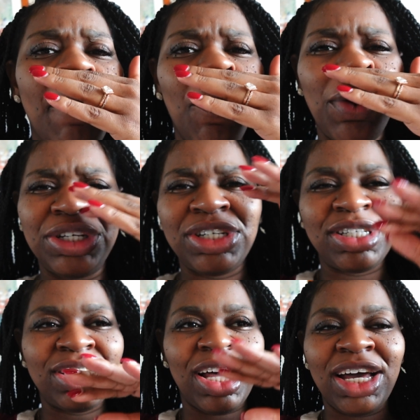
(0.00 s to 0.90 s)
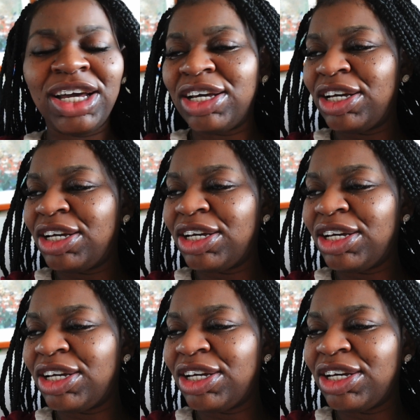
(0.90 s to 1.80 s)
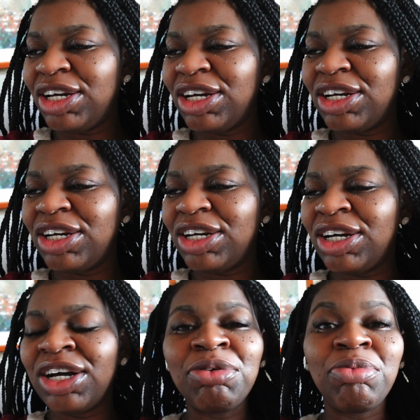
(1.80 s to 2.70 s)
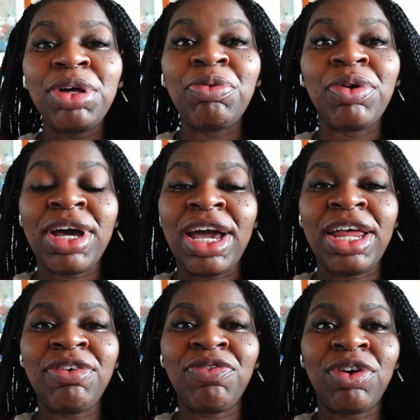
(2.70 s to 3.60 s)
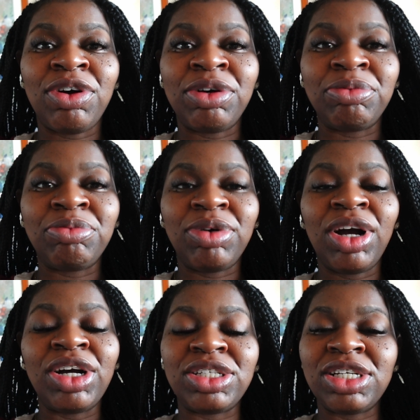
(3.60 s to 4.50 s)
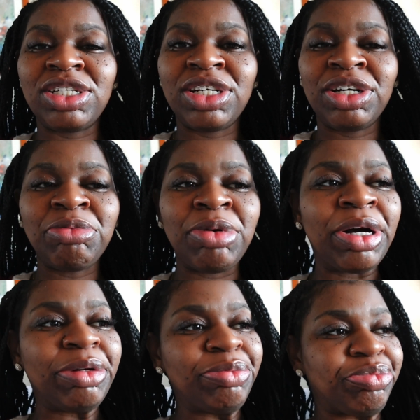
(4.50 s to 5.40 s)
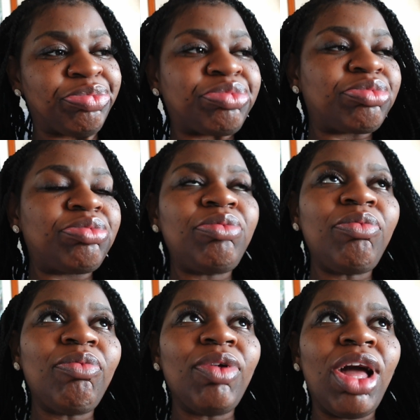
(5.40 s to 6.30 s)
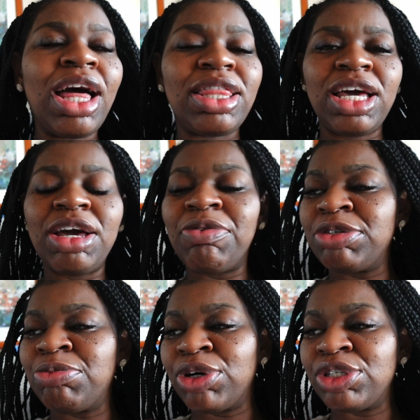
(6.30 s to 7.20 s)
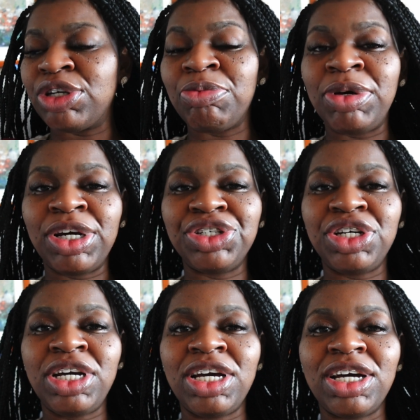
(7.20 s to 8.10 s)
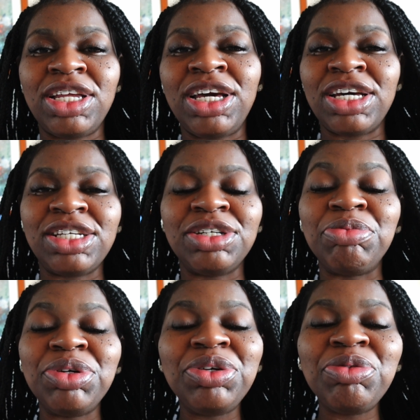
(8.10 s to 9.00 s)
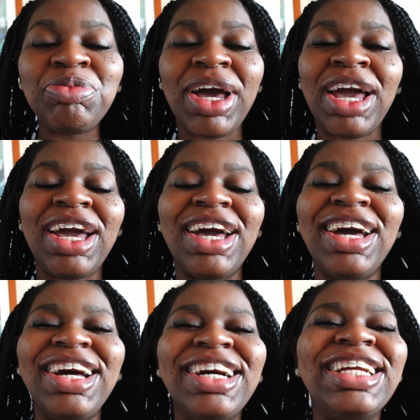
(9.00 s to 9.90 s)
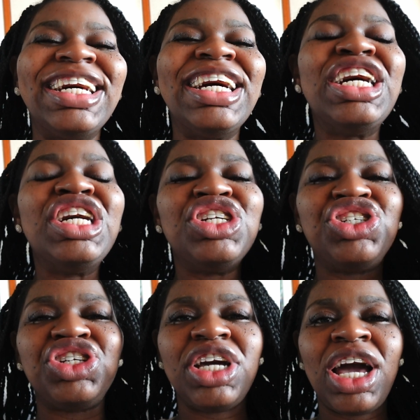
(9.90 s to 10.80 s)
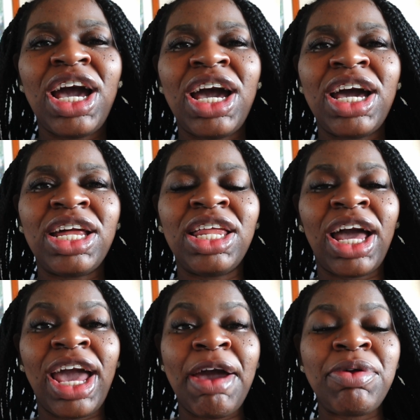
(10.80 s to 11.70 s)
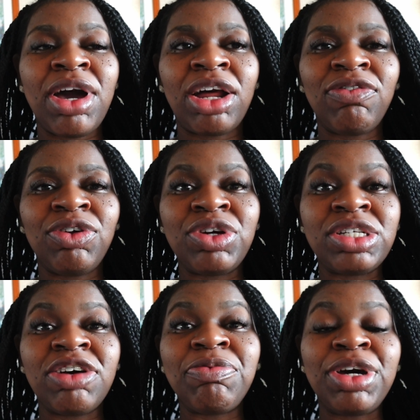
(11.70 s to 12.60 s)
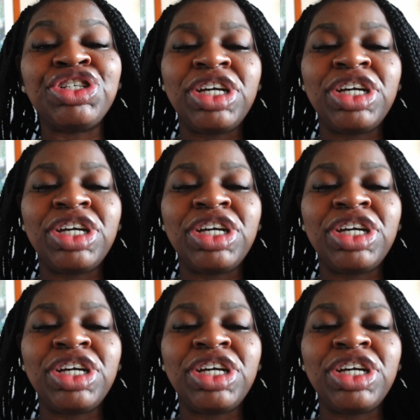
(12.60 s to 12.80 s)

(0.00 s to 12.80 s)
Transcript: which is like a complete 180 from her sister, but I think it was more so because she needed to poop and she had like amniotic fluid and stuff because she